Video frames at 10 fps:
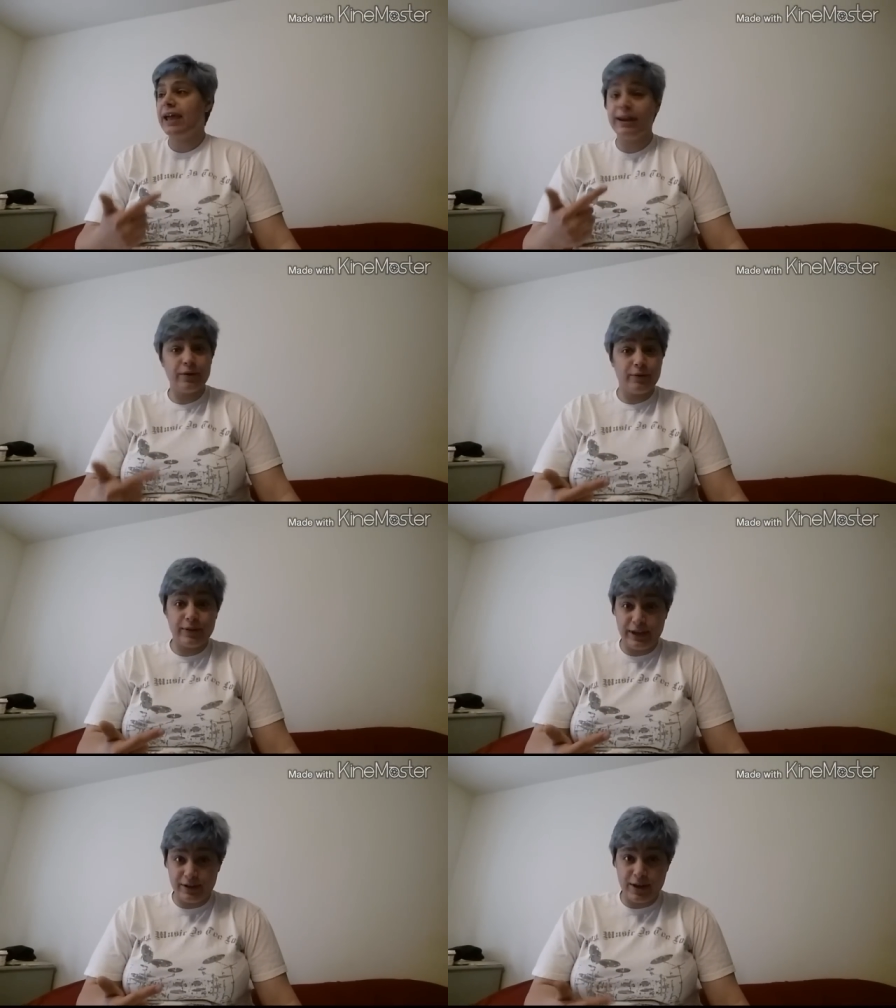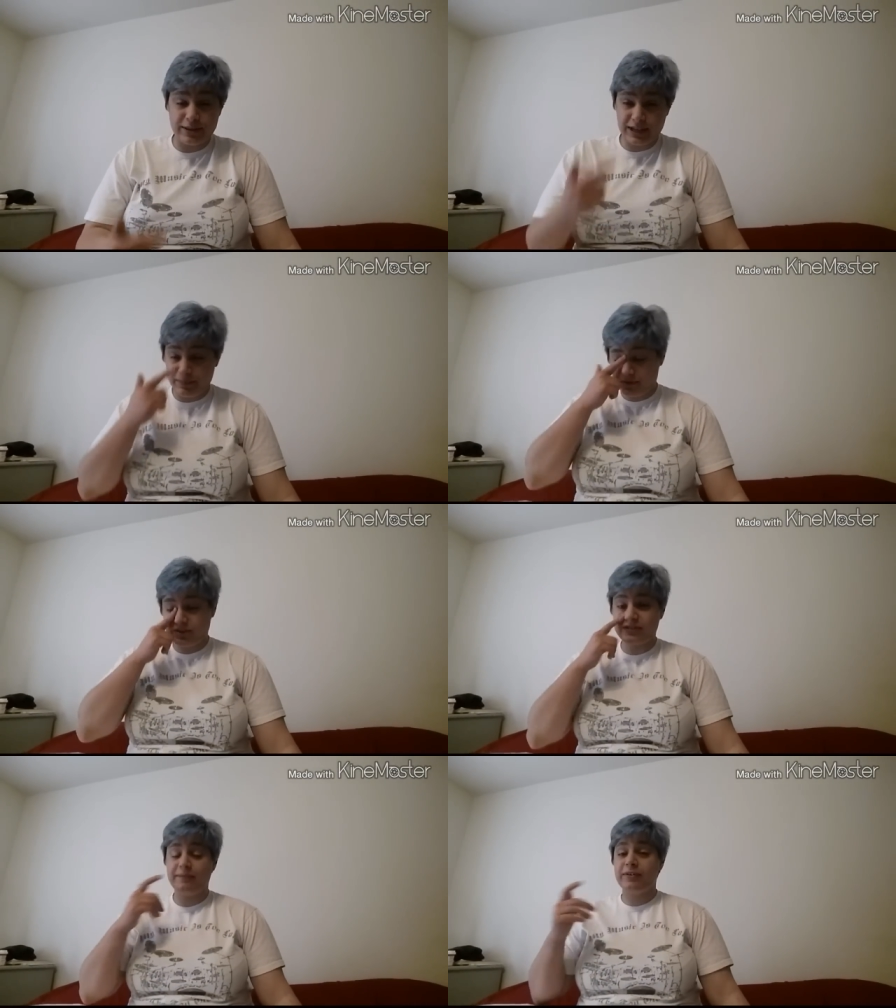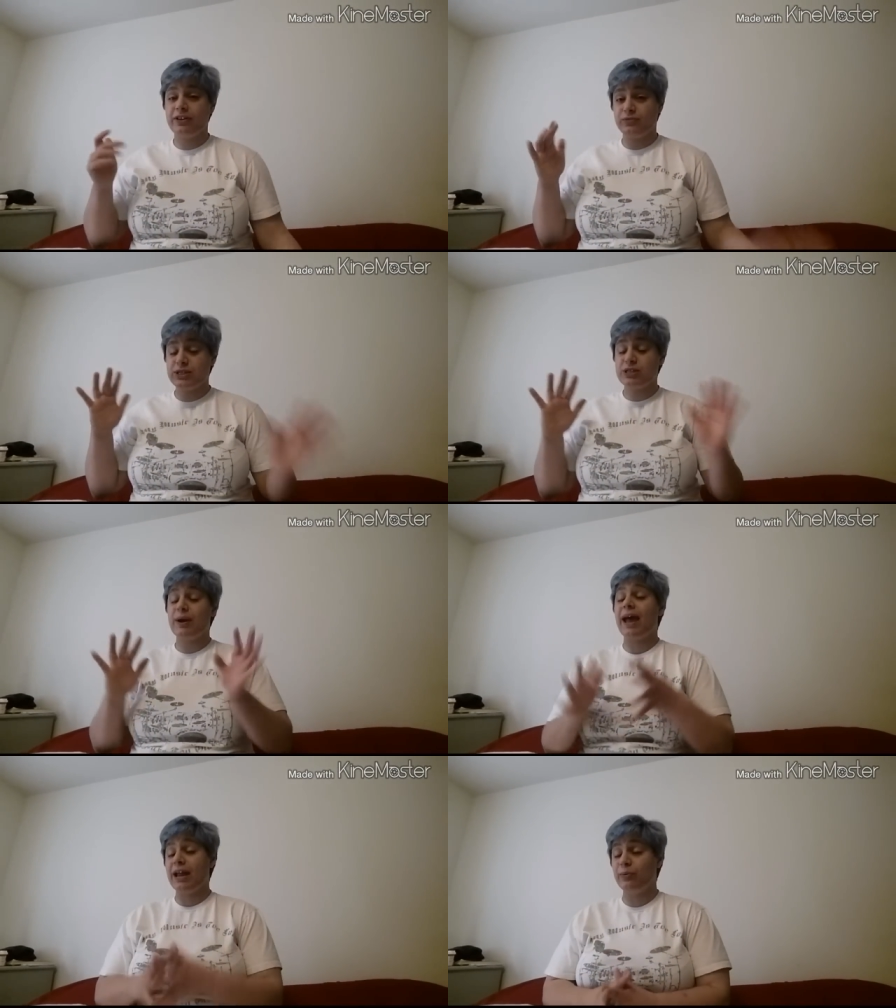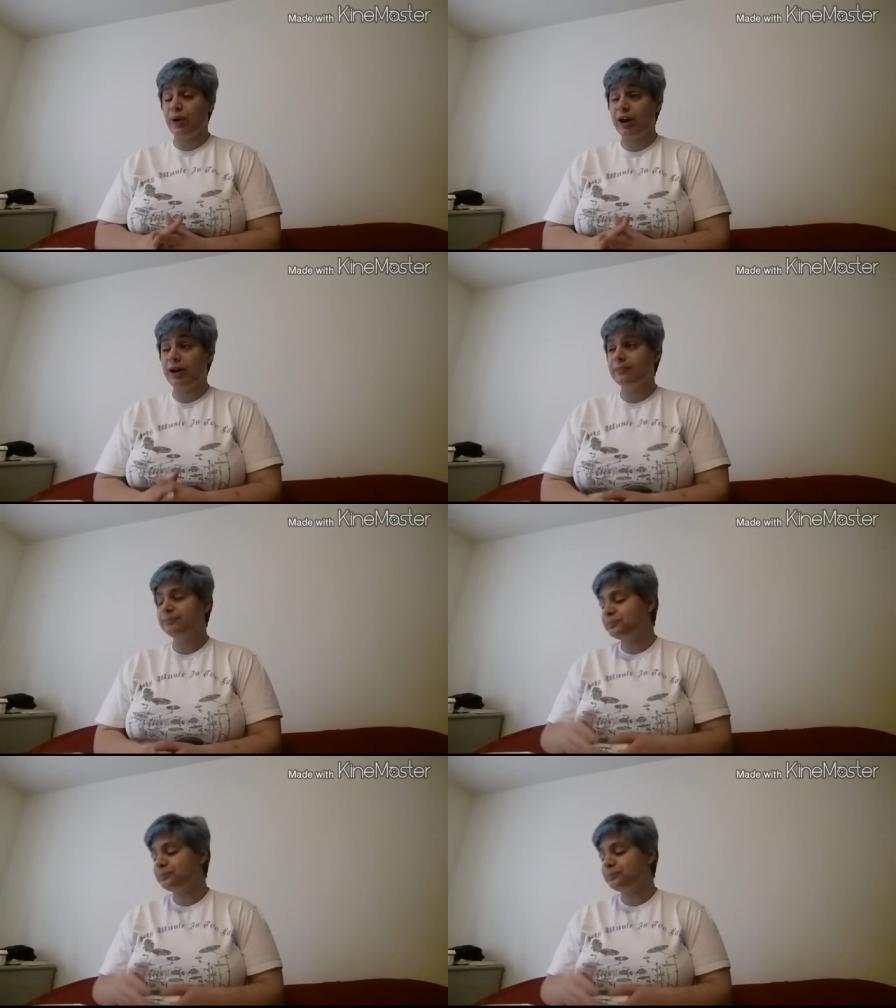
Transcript: and no clean cloth diapers except for this one, so I had to wear it.